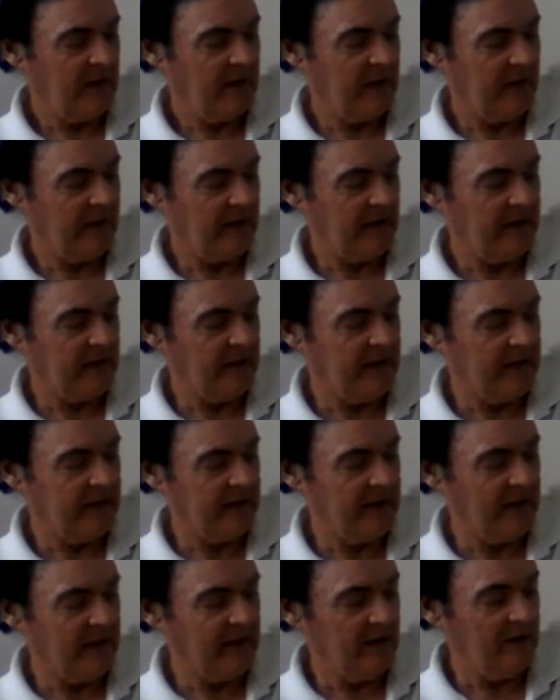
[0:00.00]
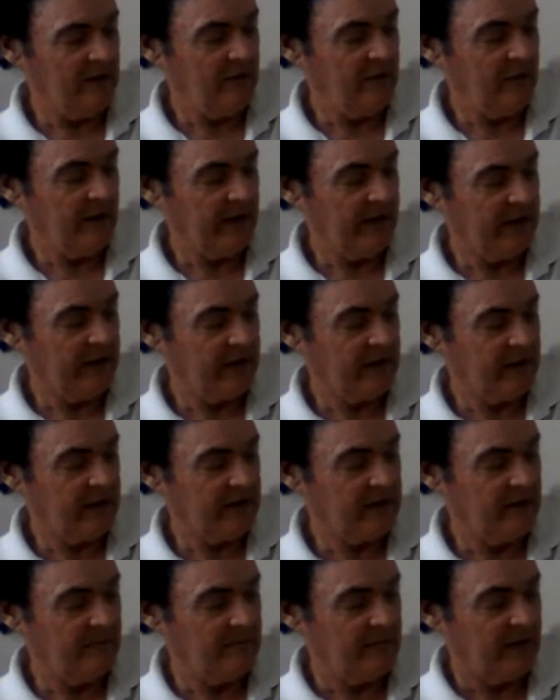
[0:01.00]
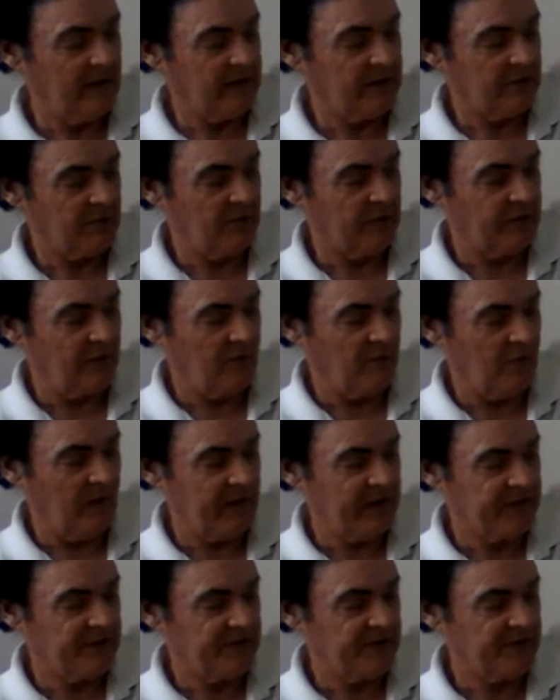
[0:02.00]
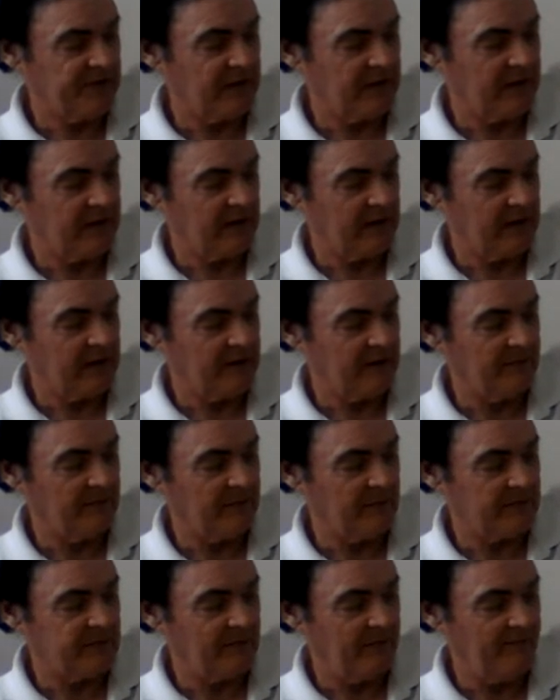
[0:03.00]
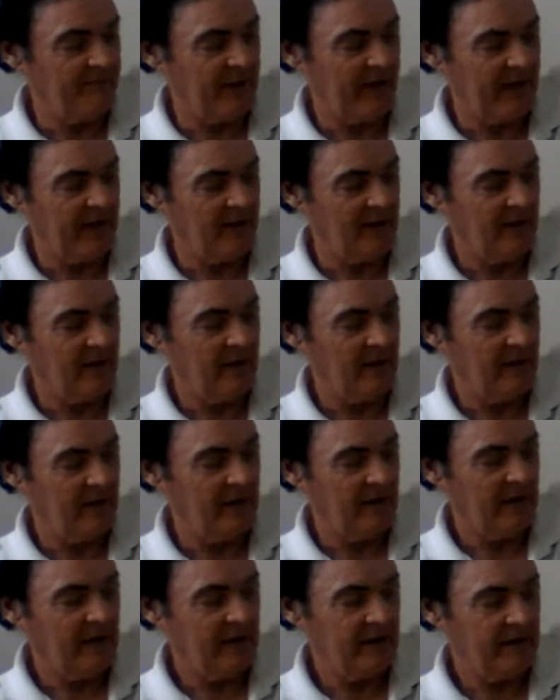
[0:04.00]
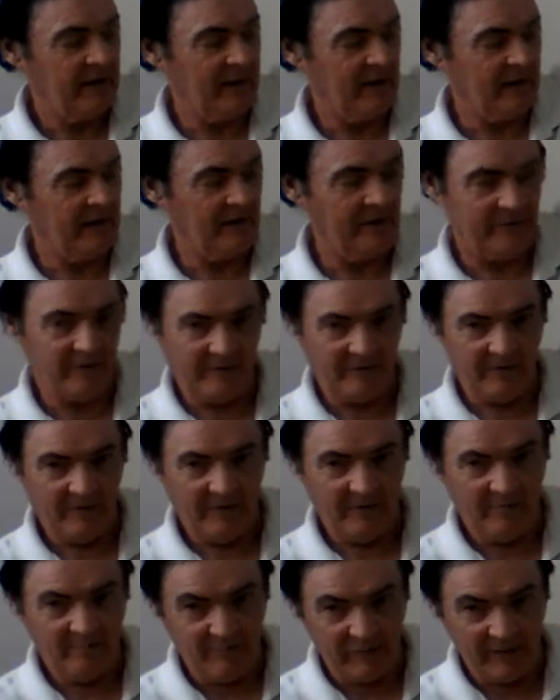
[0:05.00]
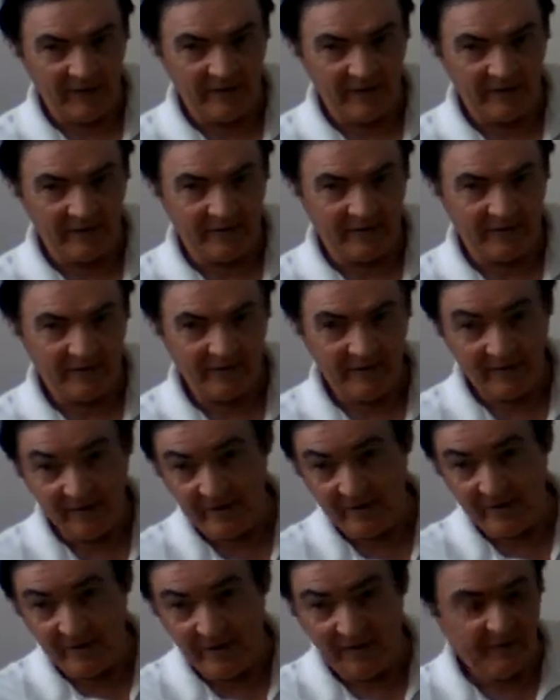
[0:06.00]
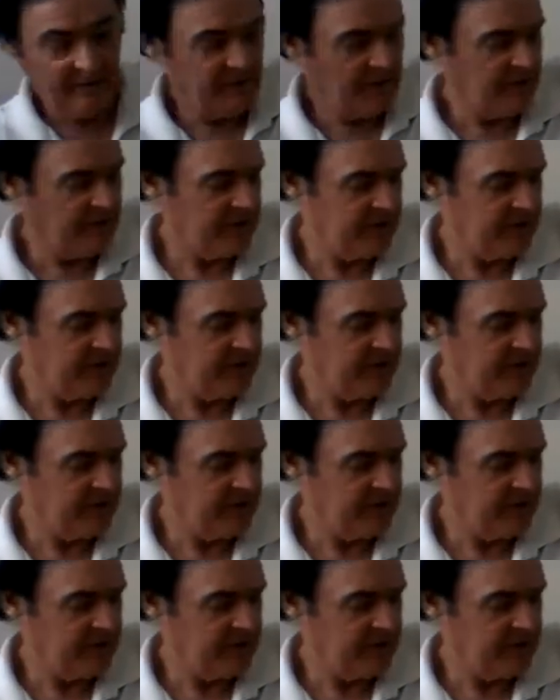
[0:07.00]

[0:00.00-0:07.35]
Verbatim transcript: And the yellow E combines with the white C and gives us a pale yellow blend of those